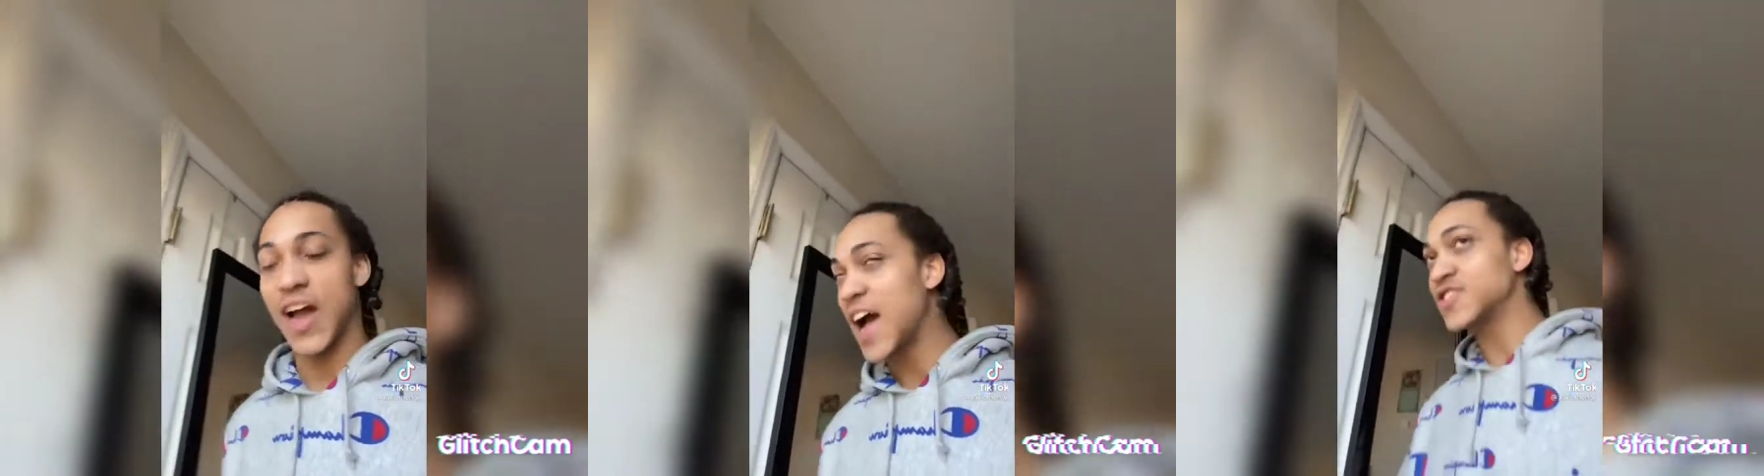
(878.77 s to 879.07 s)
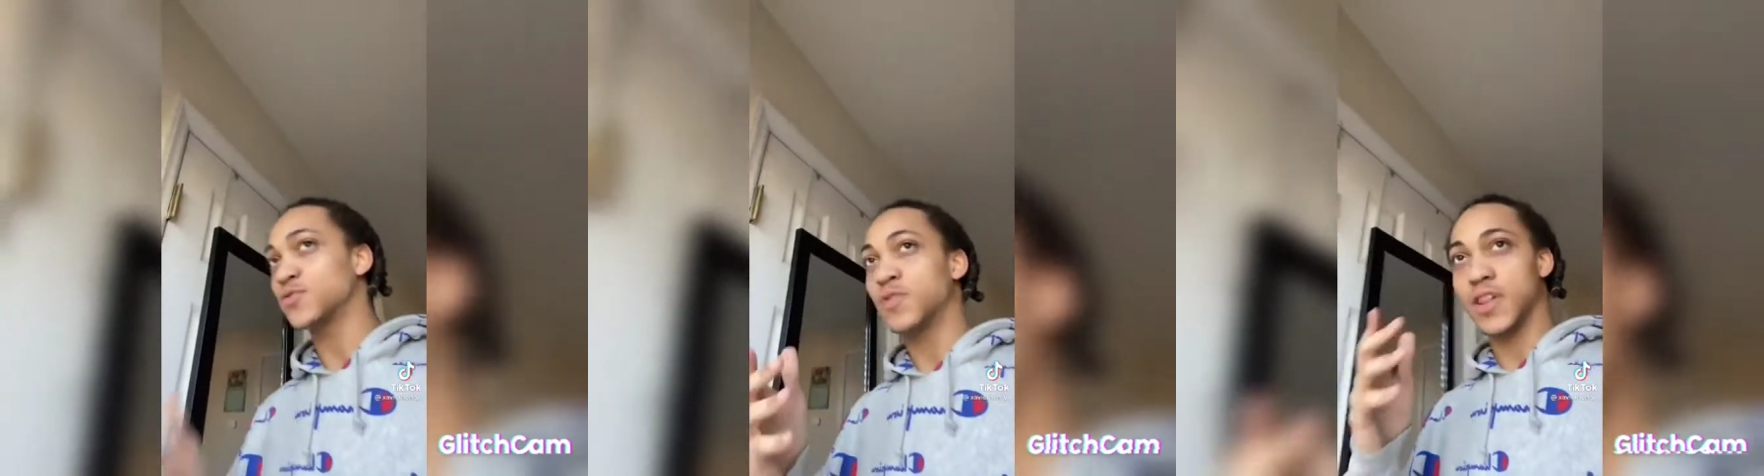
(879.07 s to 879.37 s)
I
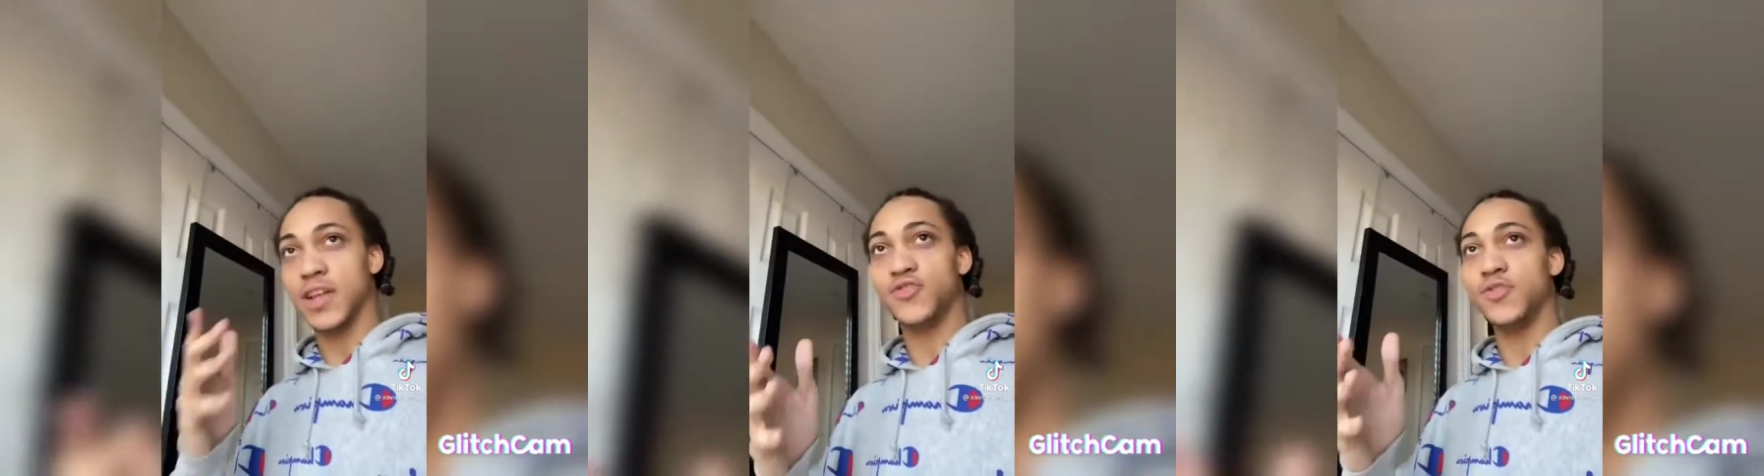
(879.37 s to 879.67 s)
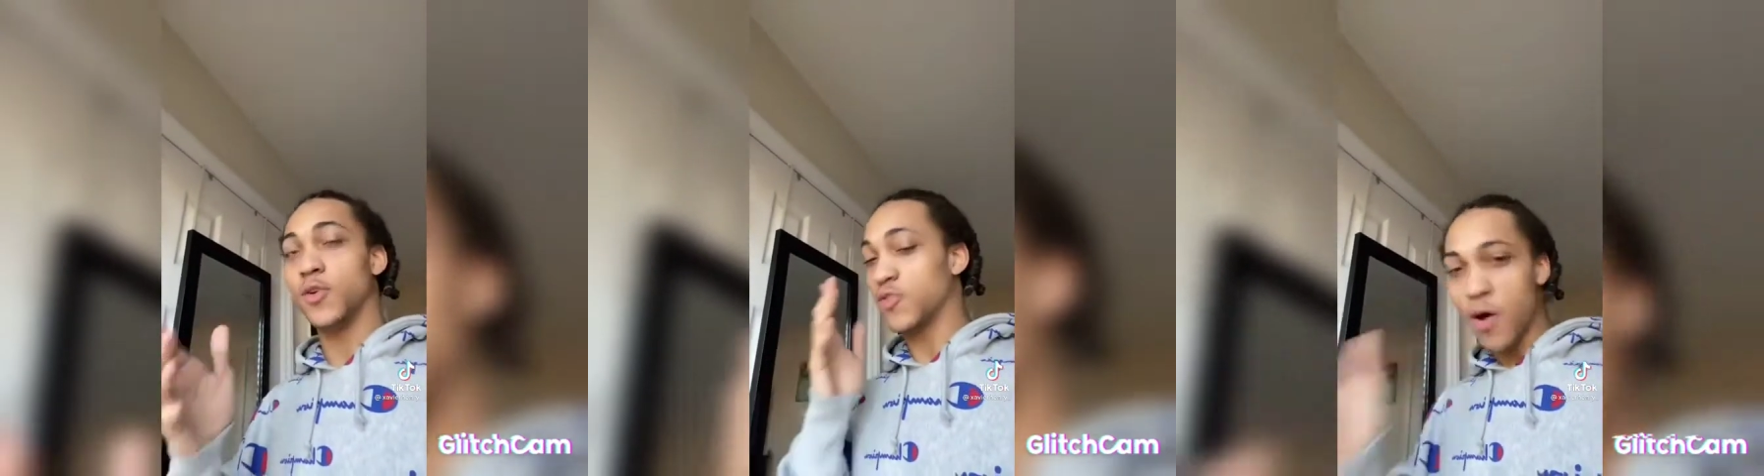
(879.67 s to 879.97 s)
just want to let you
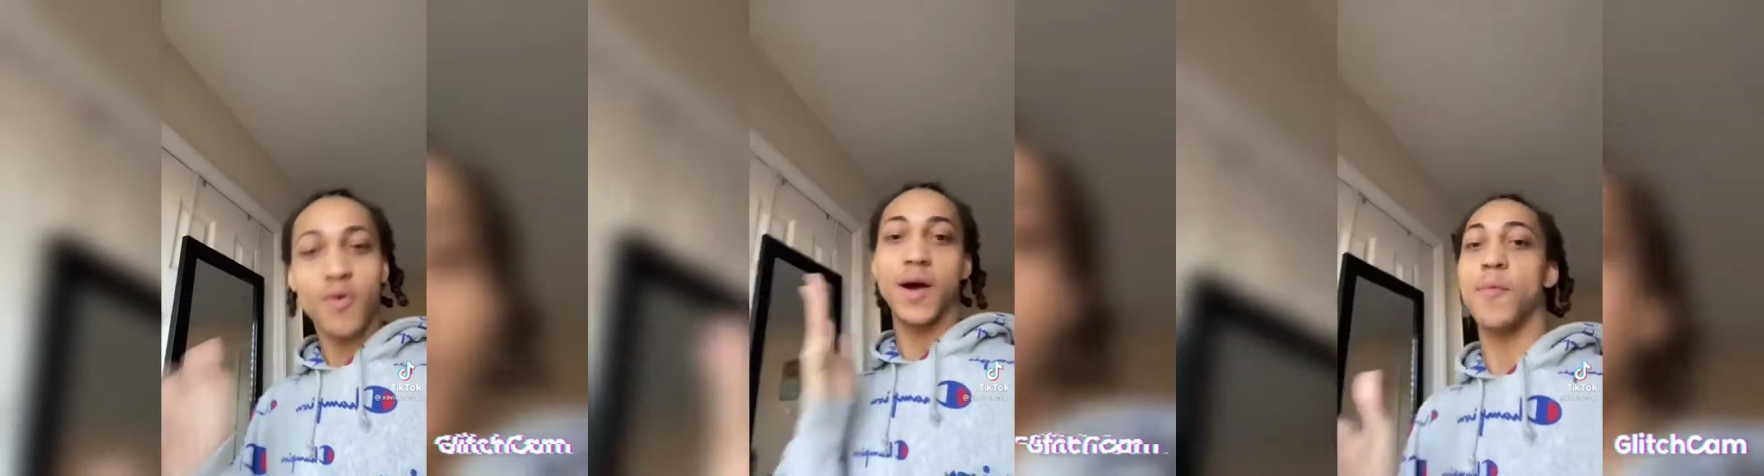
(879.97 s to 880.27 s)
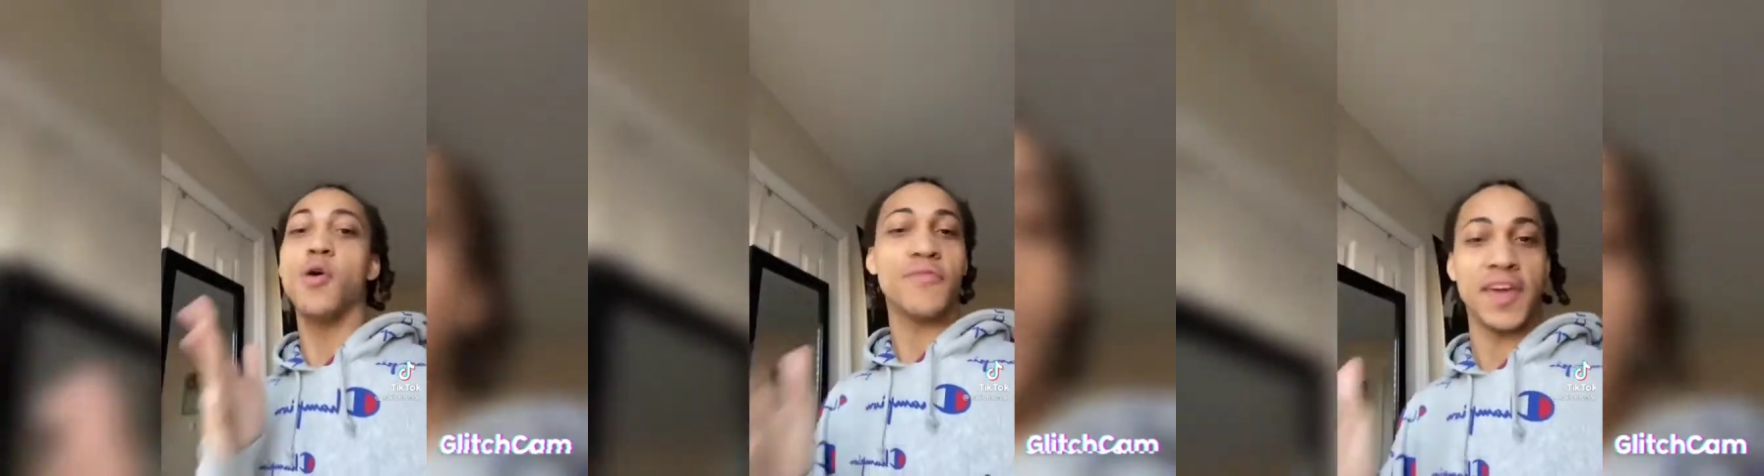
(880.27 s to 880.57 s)
know, don't come
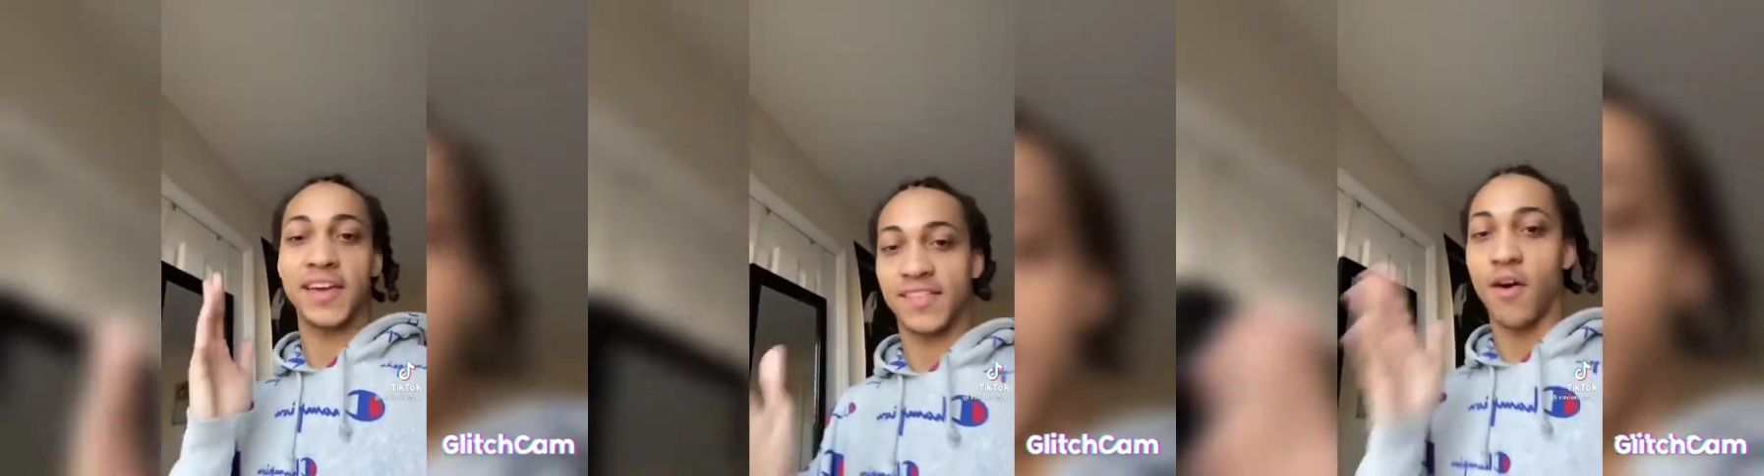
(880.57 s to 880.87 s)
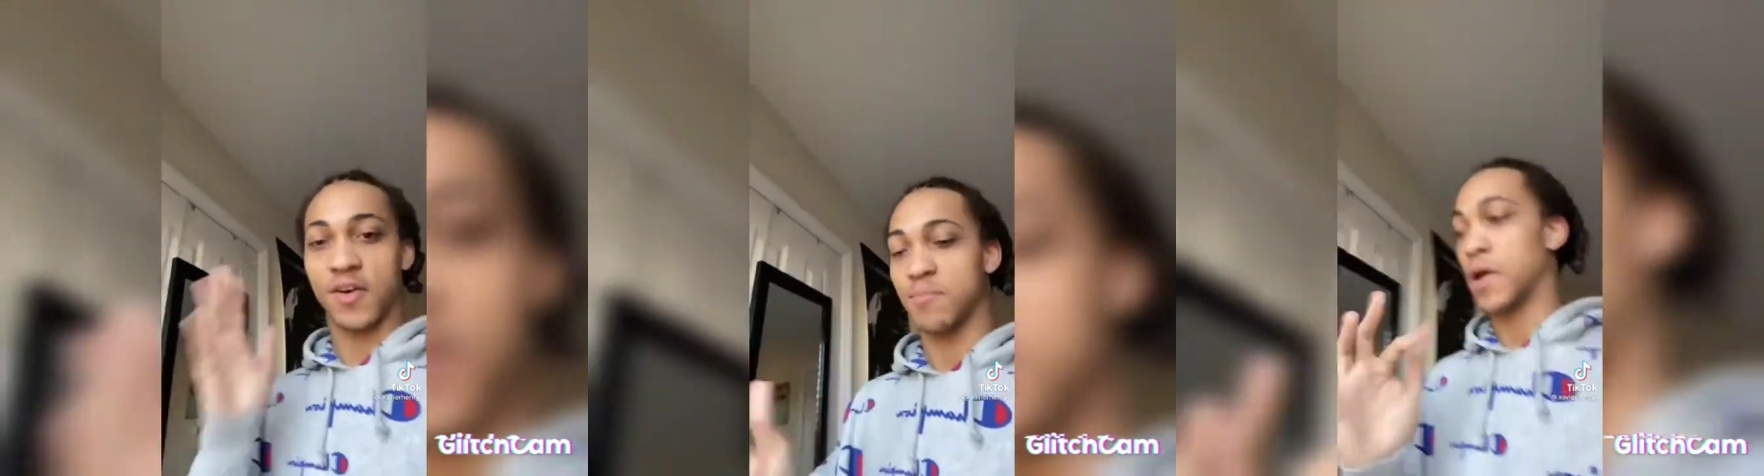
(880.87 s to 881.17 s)
over here
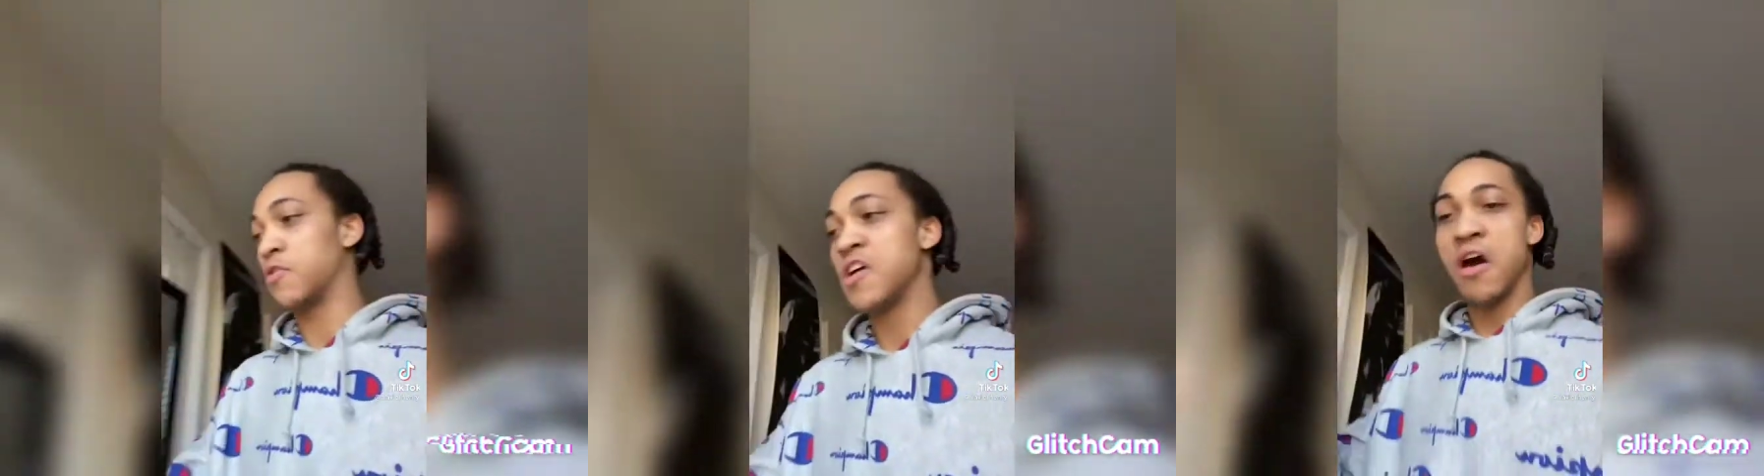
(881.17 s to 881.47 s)
talking about,